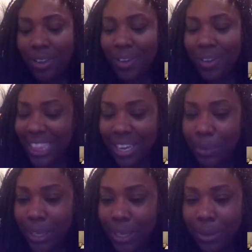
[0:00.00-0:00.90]
think it
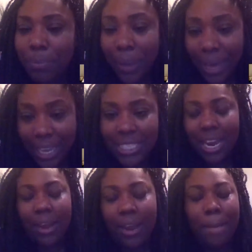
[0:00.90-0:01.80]
will. But
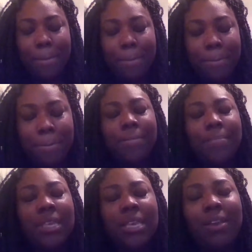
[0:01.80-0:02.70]

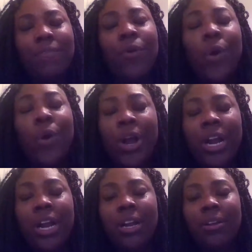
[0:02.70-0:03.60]

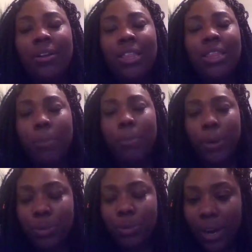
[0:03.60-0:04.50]
for the most
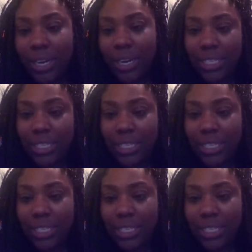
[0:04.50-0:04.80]
part,